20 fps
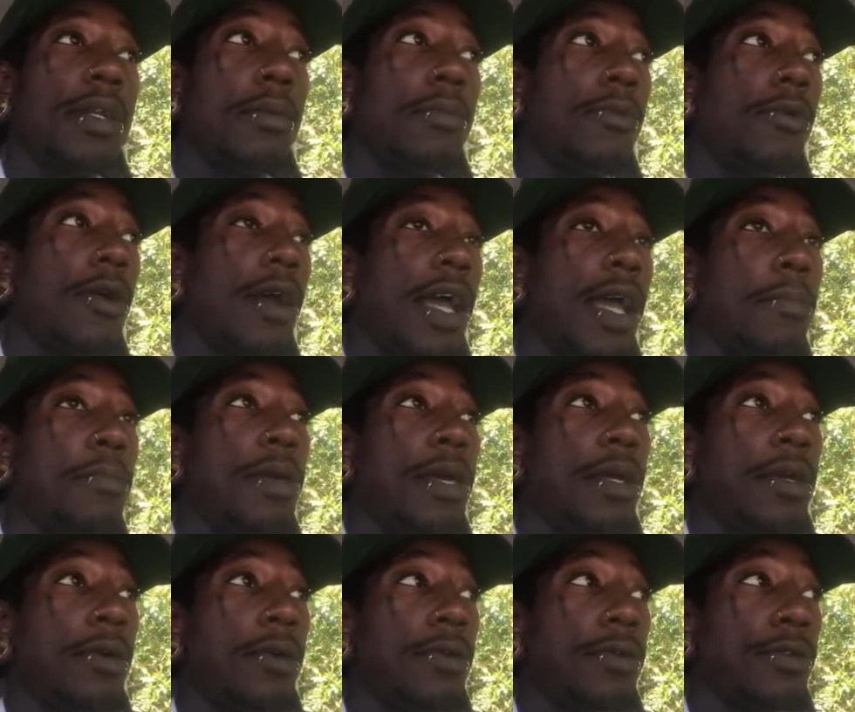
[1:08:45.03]
the more
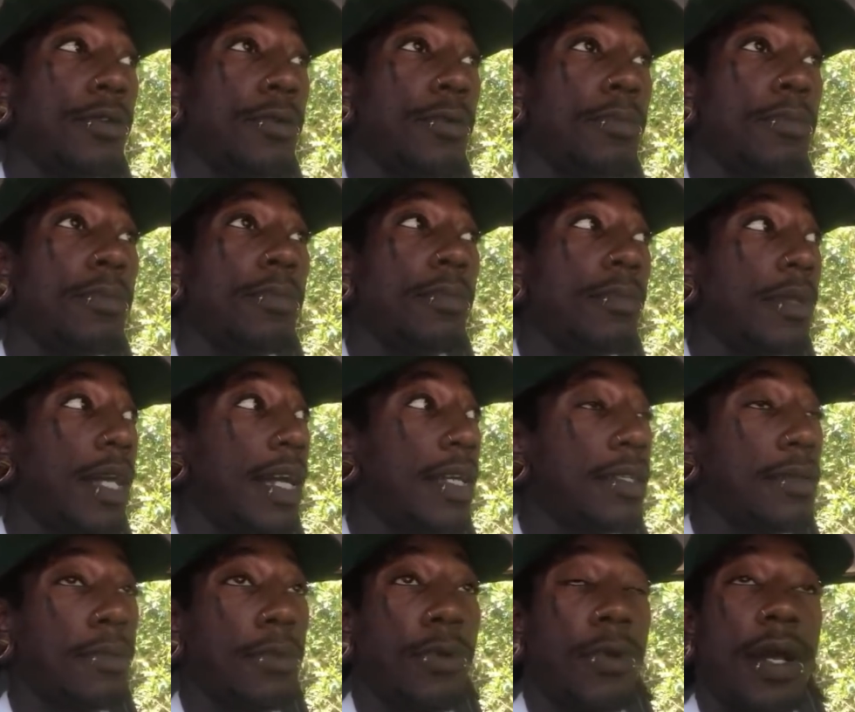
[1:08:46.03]
AP gonna do like
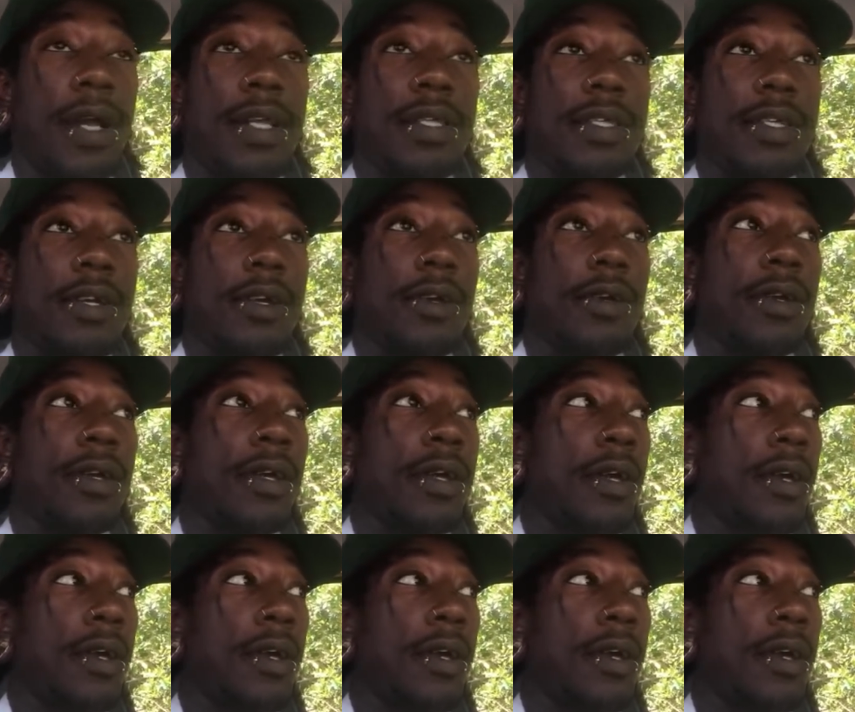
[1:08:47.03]
some crazier,